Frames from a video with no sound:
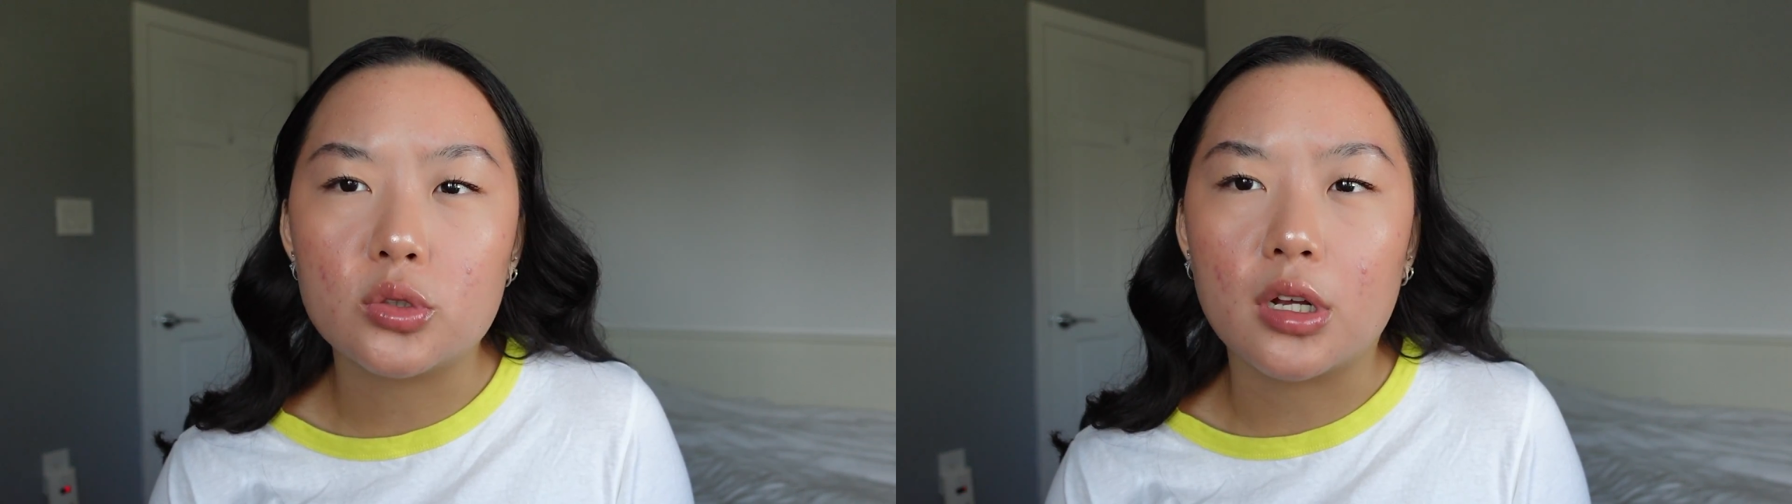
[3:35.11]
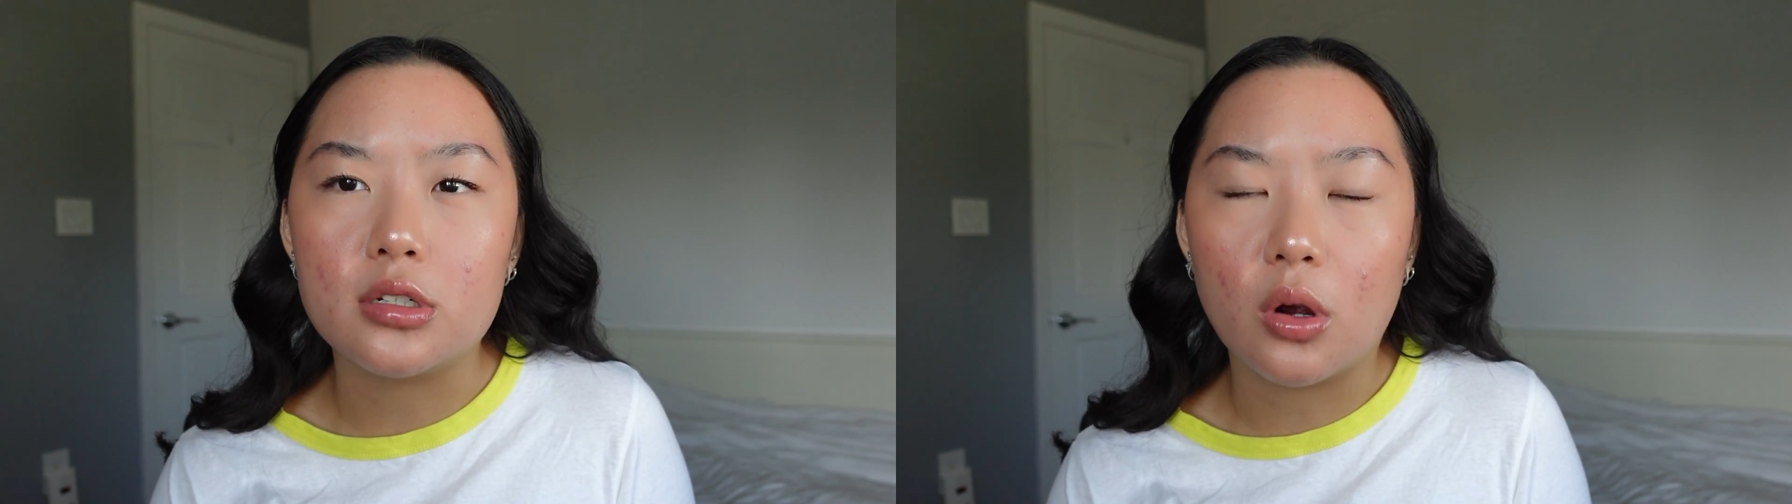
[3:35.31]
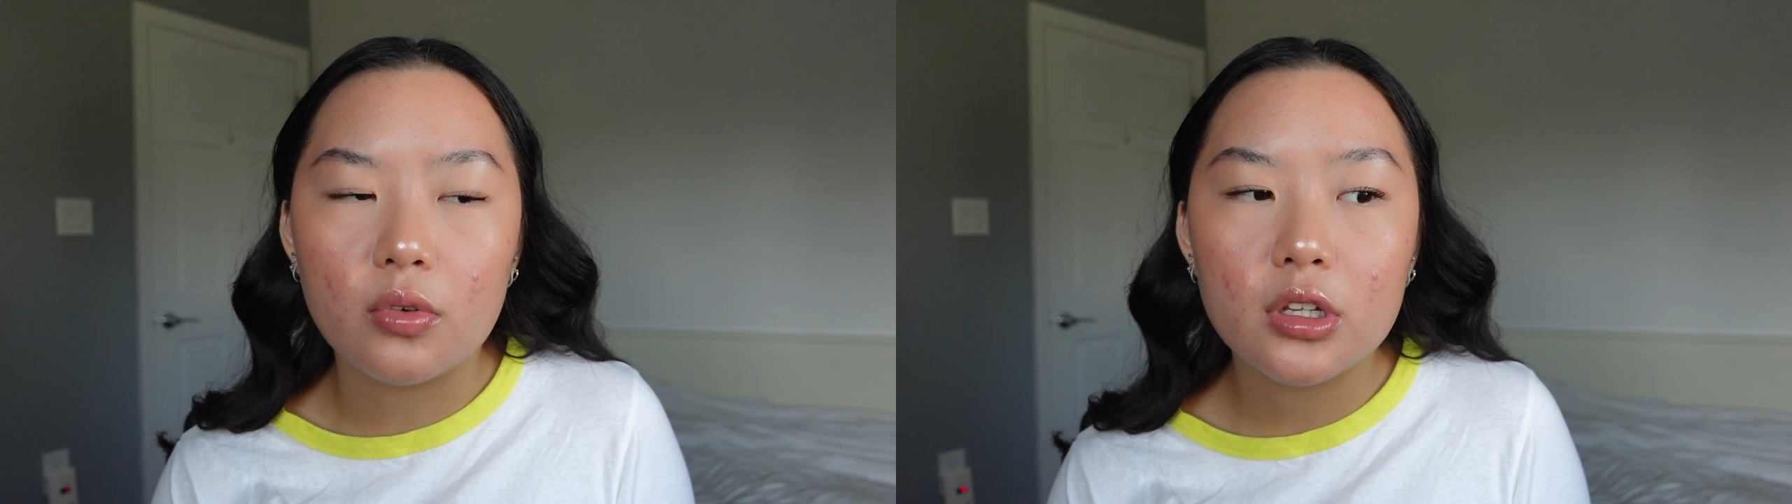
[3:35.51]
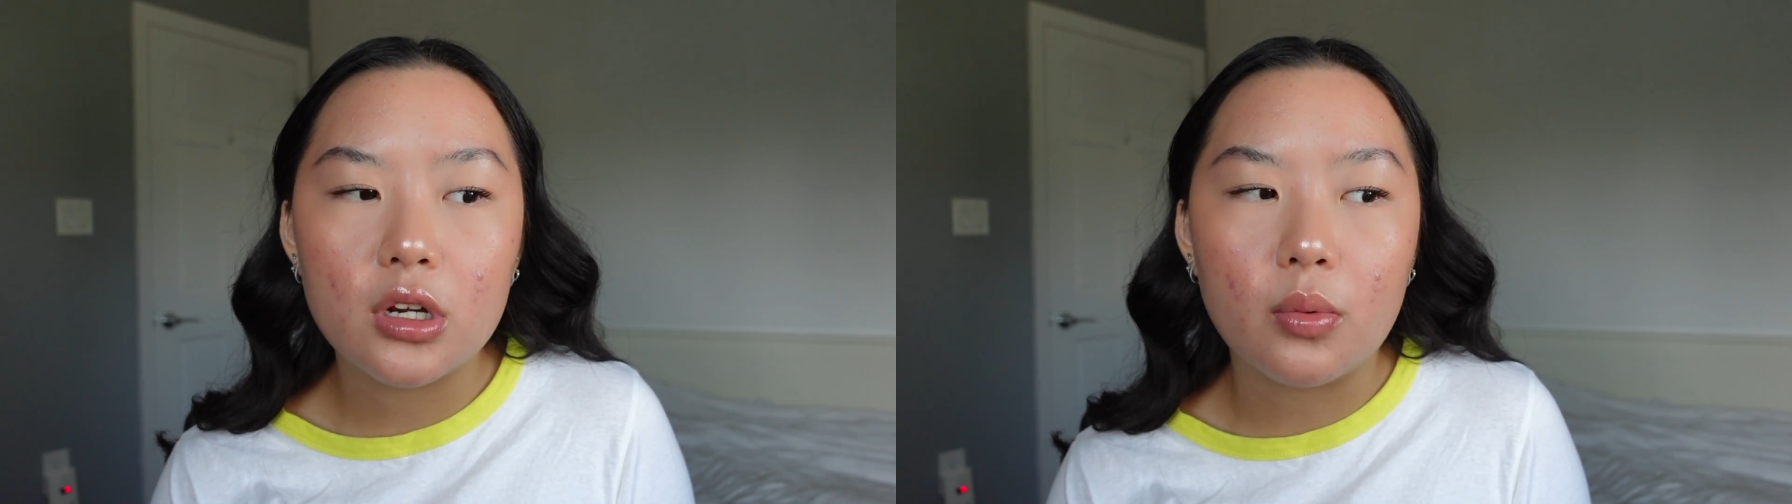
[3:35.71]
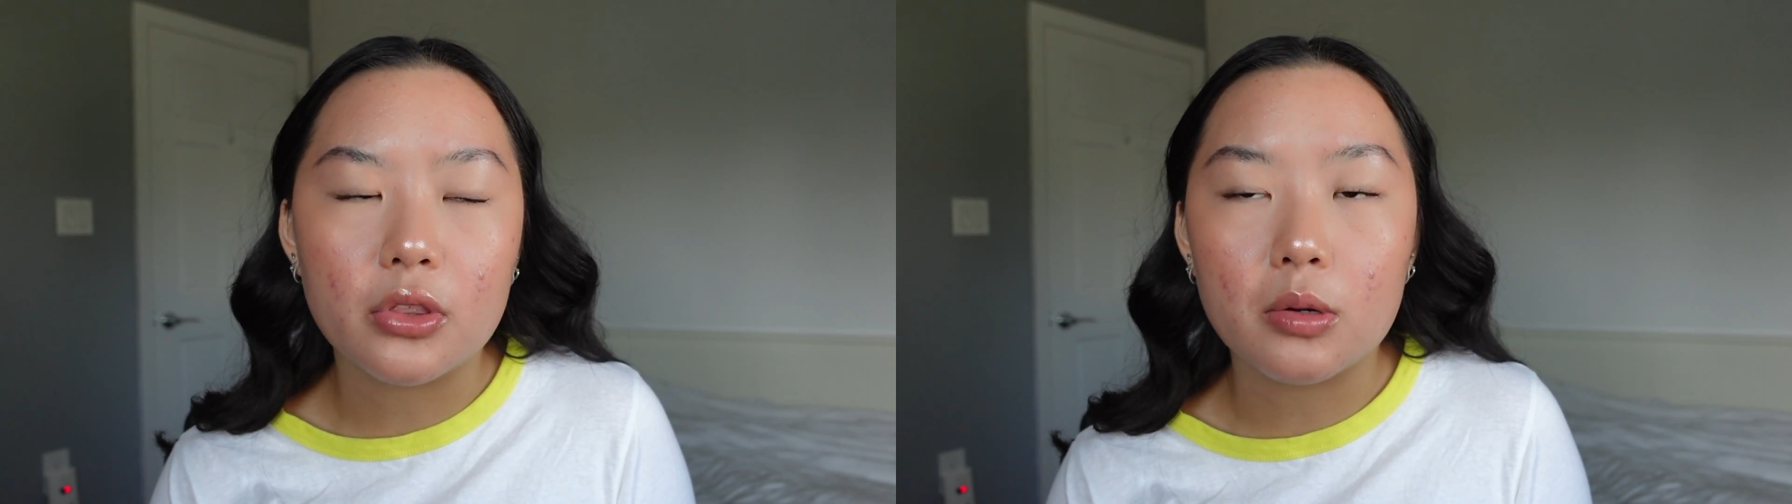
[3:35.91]
so I don't really
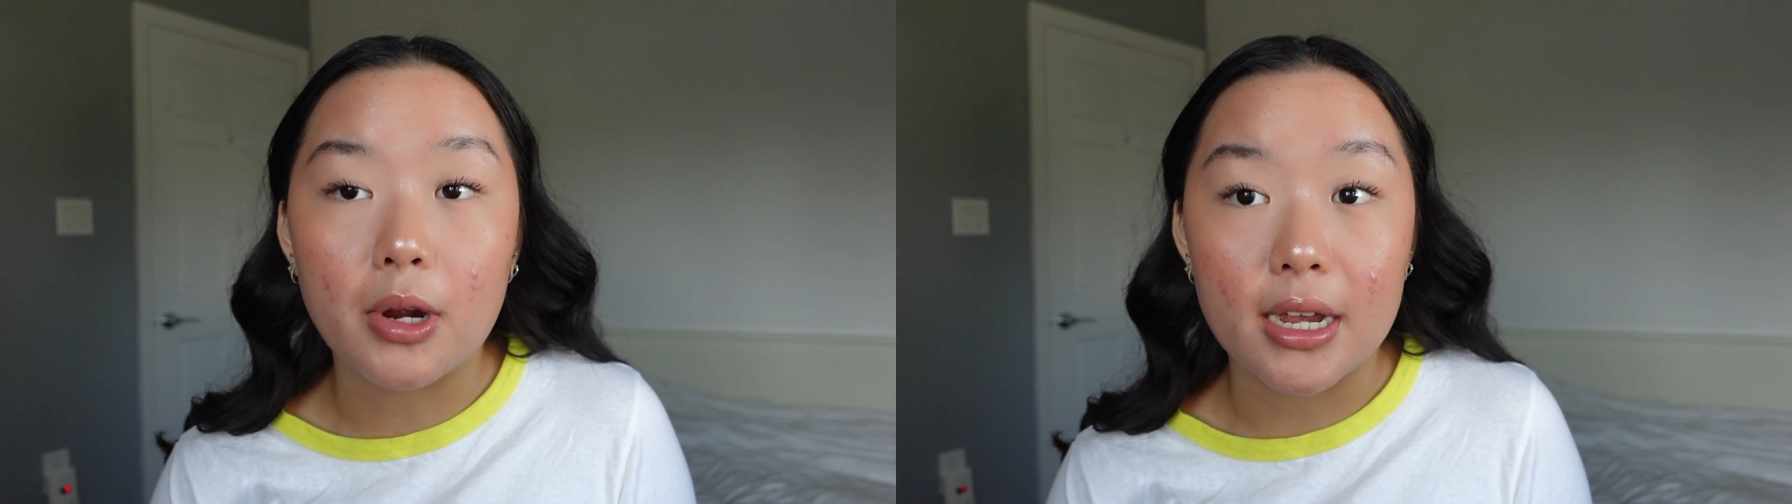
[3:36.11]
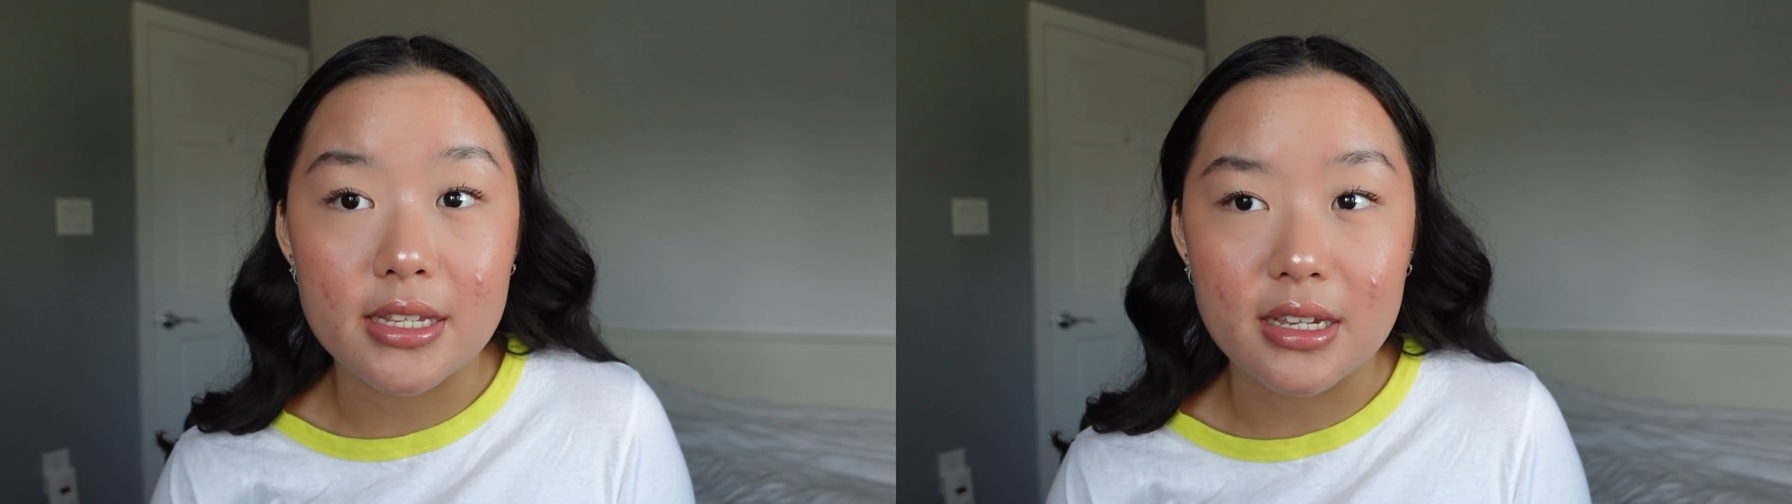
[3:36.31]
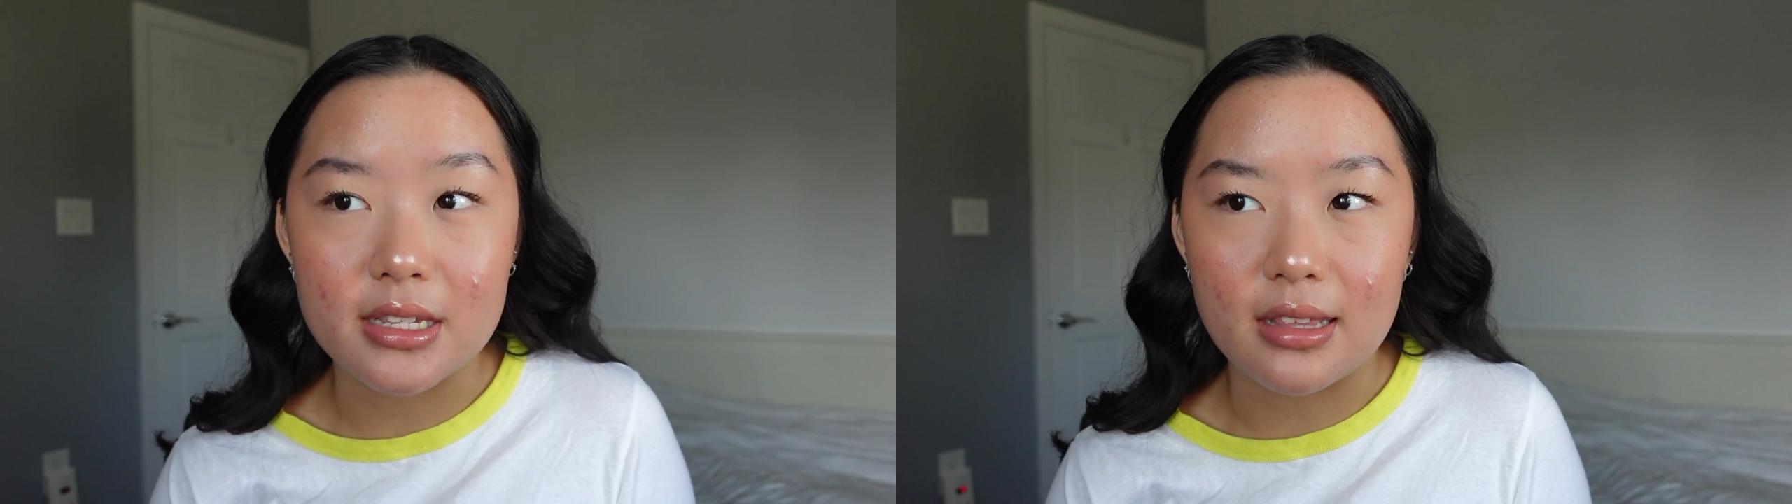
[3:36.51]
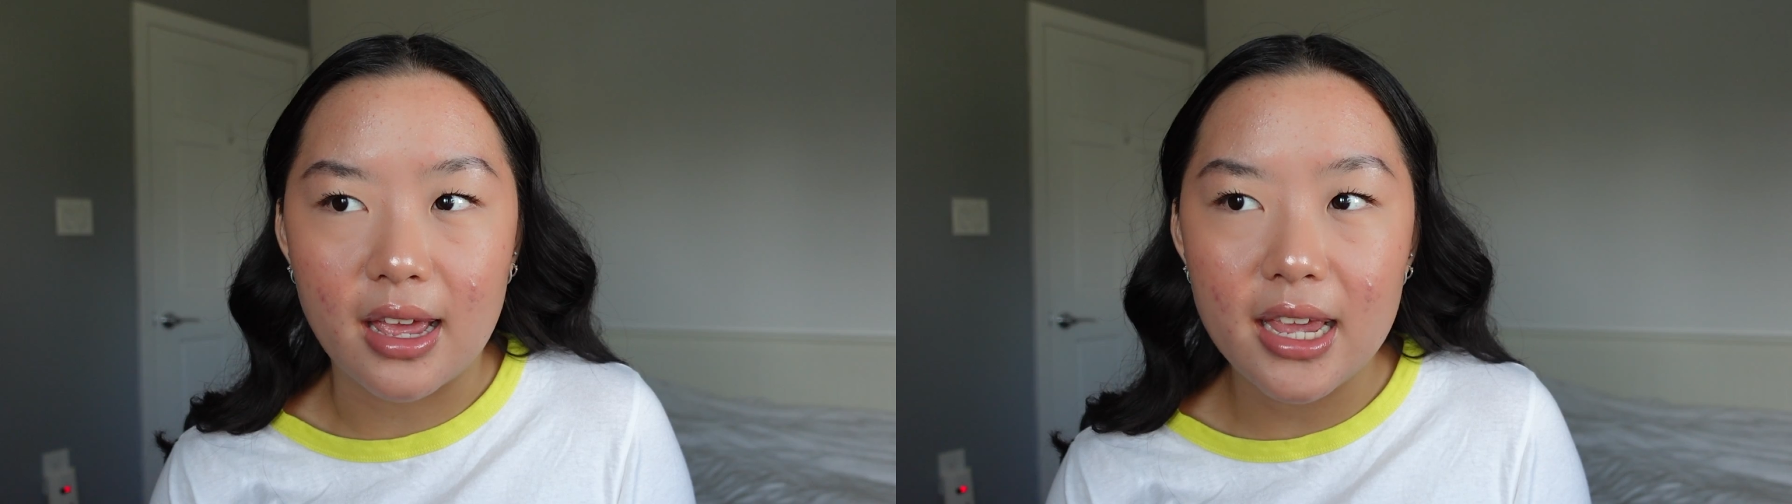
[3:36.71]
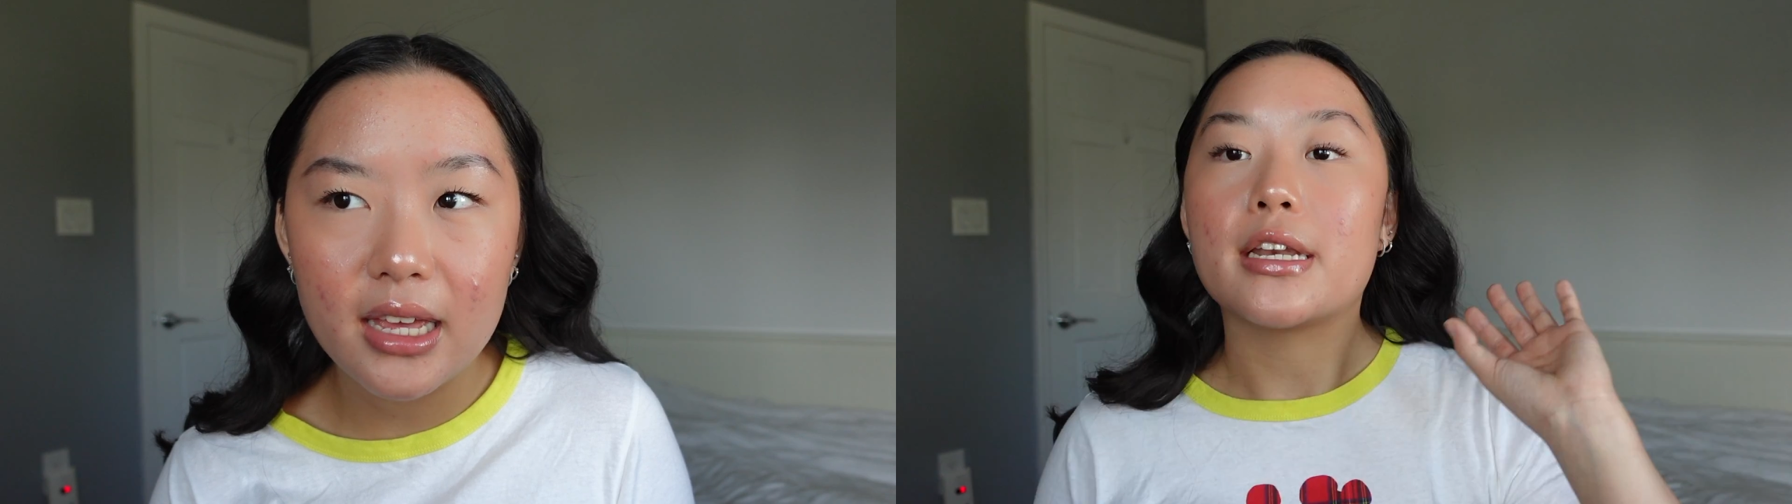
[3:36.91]
know what their pricing is like.